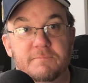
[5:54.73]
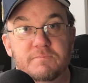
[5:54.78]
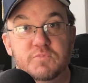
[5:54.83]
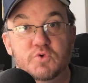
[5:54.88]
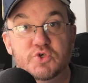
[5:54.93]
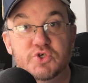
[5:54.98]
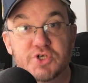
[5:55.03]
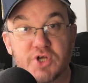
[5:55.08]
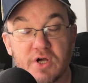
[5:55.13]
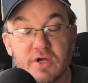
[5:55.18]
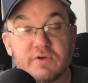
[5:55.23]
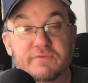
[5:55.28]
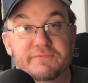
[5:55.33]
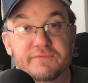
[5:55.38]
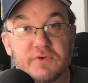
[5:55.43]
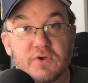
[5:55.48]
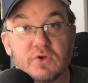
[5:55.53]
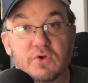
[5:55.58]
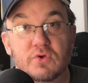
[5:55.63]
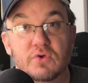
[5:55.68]
junk
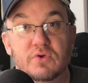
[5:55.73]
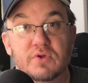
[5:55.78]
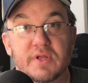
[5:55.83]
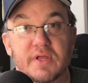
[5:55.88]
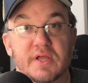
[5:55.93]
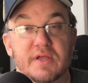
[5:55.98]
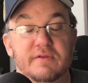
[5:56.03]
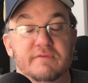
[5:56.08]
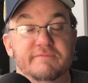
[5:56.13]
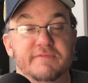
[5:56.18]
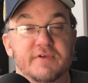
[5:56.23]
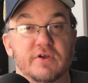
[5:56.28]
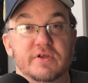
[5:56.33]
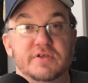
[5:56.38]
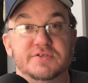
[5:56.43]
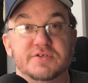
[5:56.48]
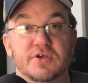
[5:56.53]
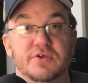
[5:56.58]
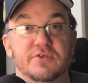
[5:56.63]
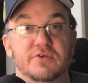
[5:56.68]
food and
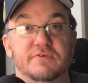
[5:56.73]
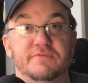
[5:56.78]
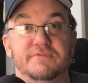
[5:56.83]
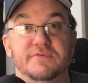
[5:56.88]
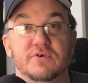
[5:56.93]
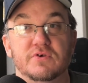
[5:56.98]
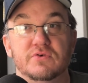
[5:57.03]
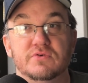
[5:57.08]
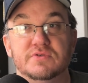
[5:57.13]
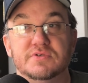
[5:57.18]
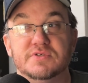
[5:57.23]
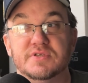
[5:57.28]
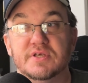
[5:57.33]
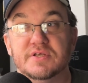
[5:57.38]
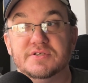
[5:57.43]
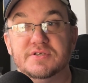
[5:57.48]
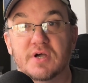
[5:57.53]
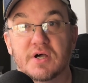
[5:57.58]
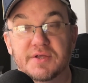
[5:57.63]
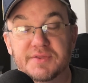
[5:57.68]
various other foods
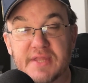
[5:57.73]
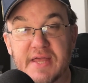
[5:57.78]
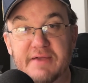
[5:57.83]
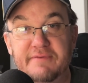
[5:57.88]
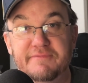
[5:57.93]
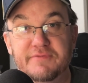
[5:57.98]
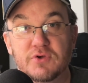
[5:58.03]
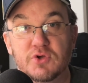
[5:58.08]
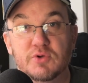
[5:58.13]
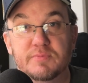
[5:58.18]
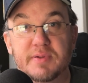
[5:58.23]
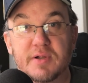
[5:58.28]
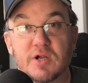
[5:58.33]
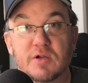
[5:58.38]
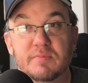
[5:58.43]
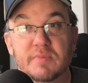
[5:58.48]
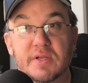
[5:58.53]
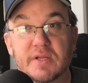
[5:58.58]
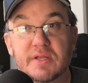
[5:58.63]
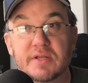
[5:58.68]
that's on that food
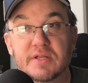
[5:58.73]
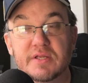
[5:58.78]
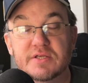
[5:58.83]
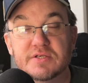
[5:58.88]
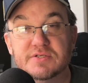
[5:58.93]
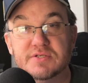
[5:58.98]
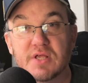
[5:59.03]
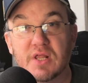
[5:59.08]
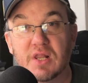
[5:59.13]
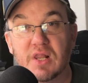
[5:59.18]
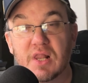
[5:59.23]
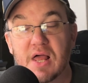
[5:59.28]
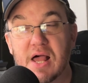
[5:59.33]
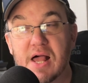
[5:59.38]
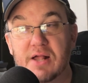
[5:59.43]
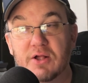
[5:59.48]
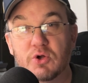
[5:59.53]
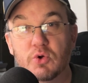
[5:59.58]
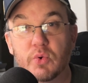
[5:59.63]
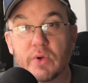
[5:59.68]
pyramid is a
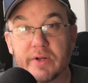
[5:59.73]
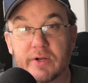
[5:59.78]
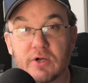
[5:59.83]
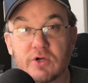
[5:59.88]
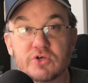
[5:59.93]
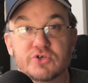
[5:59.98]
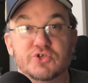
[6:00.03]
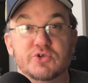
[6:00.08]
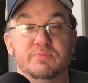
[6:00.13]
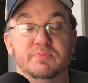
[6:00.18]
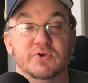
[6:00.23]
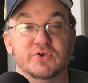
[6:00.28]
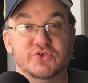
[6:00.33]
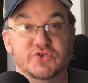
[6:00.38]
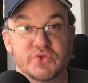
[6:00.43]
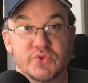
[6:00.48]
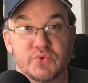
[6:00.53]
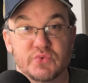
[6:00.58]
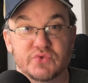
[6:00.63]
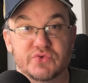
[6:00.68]
lot quicker to
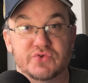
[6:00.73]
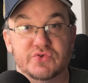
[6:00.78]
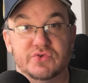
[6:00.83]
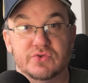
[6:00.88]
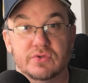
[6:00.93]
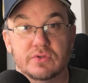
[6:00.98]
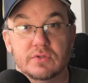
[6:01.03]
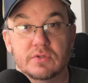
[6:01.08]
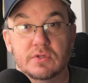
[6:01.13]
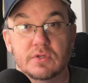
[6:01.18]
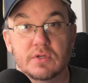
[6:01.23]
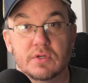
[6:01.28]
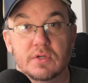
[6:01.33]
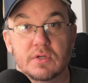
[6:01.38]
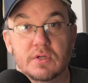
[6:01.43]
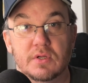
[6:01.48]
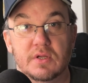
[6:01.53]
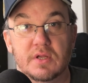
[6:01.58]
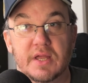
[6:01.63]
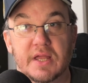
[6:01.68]
produce
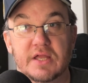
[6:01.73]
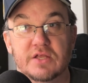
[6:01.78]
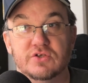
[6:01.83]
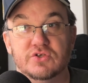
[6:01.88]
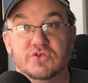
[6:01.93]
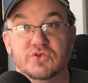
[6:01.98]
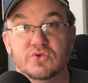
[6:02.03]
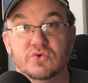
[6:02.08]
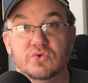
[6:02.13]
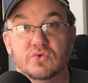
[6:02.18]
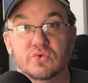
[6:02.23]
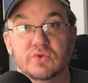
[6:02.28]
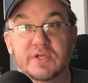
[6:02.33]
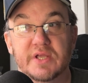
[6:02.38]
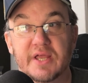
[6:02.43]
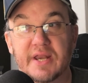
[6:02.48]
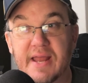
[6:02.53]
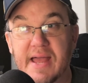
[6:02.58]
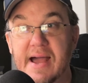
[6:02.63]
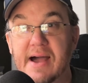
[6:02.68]
and to
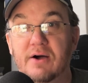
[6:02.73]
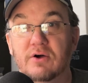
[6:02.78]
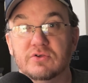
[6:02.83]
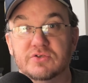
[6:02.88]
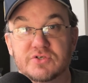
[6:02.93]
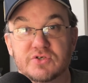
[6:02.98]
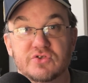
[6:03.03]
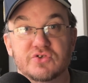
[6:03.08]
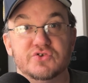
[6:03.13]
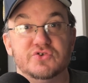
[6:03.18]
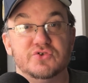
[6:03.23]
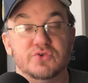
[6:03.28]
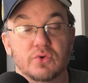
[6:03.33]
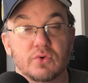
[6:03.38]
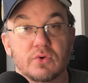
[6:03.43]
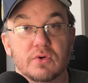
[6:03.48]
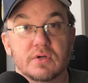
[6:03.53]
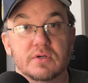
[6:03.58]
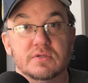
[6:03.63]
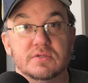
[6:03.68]
get out to the
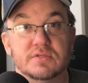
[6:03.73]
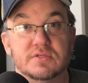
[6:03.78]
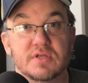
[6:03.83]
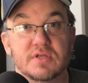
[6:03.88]
stores